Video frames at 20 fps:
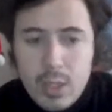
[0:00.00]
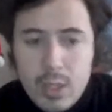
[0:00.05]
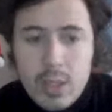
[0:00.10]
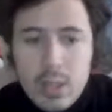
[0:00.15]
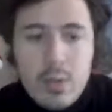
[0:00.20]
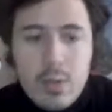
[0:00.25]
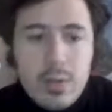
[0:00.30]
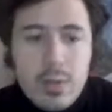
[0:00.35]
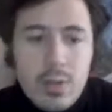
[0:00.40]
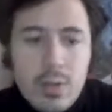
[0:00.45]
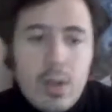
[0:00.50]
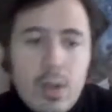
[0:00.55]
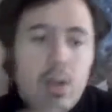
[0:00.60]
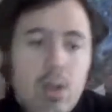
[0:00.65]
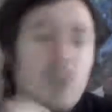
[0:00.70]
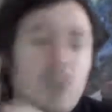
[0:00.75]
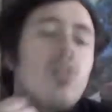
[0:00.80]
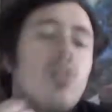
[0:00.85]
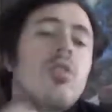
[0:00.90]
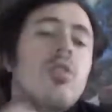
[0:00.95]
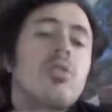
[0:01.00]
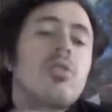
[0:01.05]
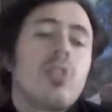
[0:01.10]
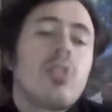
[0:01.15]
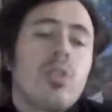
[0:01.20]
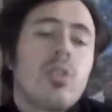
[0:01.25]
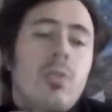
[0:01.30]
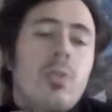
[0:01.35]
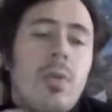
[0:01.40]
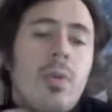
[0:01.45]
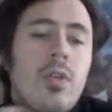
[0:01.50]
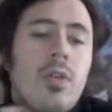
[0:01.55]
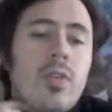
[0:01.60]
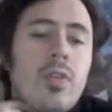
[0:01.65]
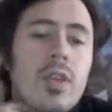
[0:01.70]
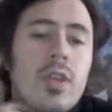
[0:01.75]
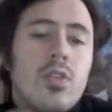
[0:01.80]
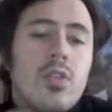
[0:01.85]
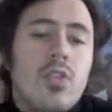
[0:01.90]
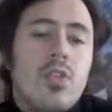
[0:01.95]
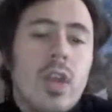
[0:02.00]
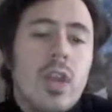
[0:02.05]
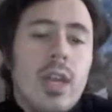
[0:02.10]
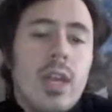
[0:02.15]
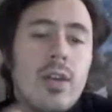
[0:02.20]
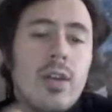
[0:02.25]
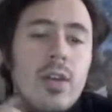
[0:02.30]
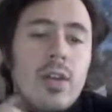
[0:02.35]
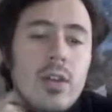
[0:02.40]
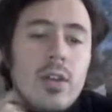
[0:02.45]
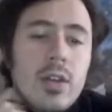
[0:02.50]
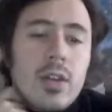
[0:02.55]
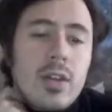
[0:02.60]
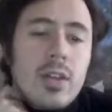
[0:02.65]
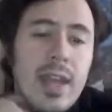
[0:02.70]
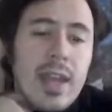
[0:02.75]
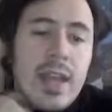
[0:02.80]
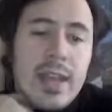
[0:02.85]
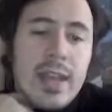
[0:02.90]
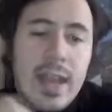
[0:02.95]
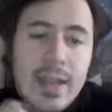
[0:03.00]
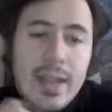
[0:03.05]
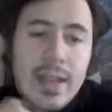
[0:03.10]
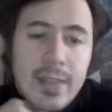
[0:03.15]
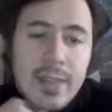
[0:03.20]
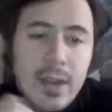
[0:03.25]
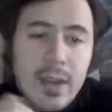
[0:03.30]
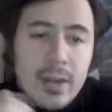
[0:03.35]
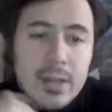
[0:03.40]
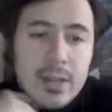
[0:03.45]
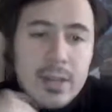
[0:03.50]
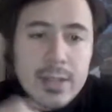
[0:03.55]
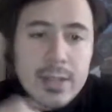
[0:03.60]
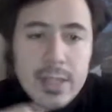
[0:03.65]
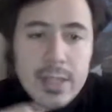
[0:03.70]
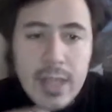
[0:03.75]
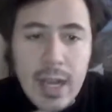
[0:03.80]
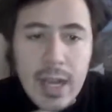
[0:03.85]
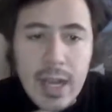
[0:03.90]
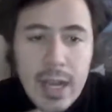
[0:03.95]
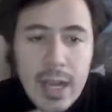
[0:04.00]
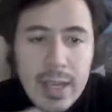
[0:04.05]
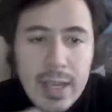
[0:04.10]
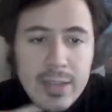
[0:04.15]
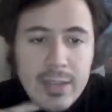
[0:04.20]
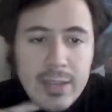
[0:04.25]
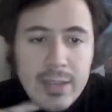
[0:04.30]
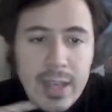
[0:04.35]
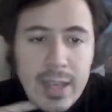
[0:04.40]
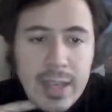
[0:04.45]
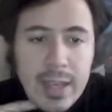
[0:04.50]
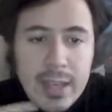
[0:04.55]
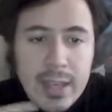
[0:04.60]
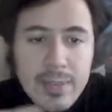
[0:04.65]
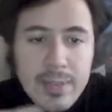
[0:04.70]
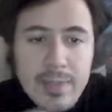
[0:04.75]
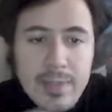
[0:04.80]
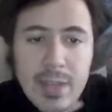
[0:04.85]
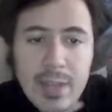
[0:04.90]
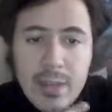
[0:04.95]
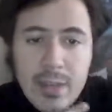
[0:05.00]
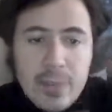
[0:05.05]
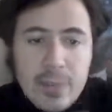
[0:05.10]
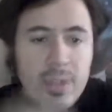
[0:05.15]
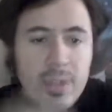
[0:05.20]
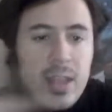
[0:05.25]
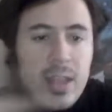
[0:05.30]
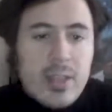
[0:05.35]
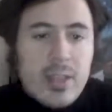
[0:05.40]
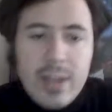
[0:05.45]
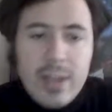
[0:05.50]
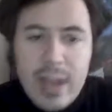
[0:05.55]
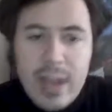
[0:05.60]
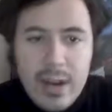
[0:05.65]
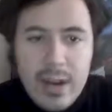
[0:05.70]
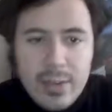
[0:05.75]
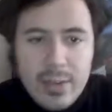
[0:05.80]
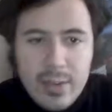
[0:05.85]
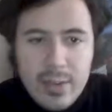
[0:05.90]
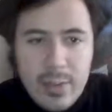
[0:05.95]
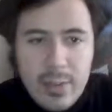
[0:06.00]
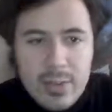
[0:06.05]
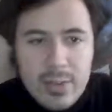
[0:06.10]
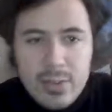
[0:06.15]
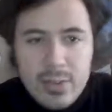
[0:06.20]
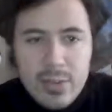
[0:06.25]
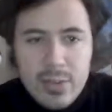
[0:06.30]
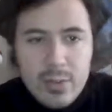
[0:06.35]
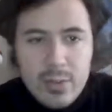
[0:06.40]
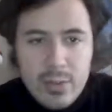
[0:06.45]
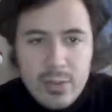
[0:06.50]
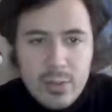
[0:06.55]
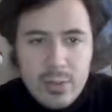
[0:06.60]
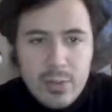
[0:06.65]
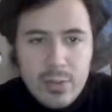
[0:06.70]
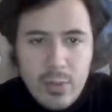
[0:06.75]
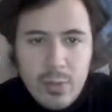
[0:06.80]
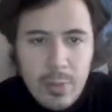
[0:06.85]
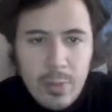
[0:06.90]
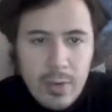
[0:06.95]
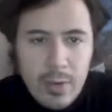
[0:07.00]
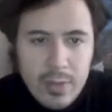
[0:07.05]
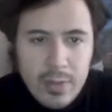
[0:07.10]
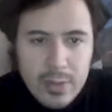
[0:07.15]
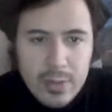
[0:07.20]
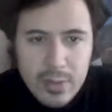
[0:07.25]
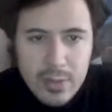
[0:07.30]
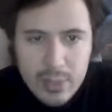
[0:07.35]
There was no General Polovich. It literally said, no. He's like, and there was another character he mentioned. There was no Polovich.